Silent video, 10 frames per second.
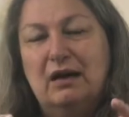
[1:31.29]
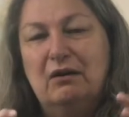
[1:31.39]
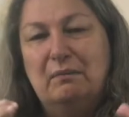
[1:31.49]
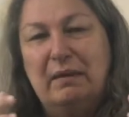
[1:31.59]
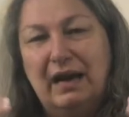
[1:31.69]

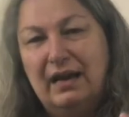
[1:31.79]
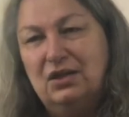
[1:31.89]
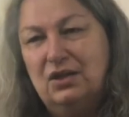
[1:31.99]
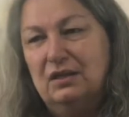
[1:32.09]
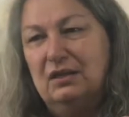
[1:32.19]
our
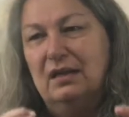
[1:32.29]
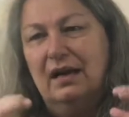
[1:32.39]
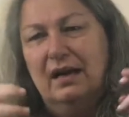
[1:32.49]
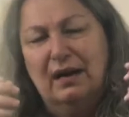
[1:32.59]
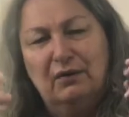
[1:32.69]

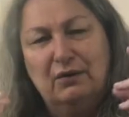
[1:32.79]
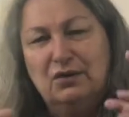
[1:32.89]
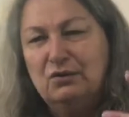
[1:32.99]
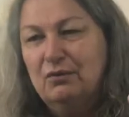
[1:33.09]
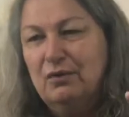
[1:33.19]
passion our
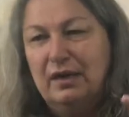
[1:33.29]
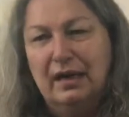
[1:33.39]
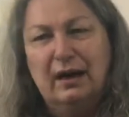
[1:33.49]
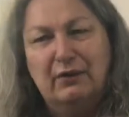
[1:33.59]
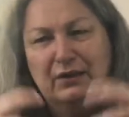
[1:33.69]

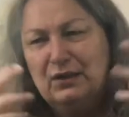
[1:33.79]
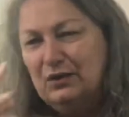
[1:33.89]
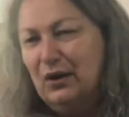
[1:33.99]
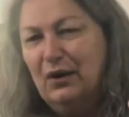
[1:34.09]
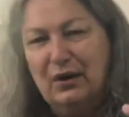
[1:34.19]
joy, our
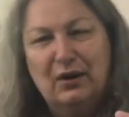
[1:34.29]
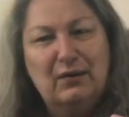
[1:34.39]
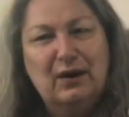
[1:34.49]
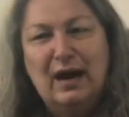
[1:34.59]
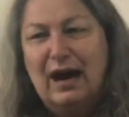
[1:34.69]

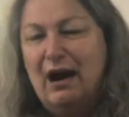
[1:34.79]
sorrow,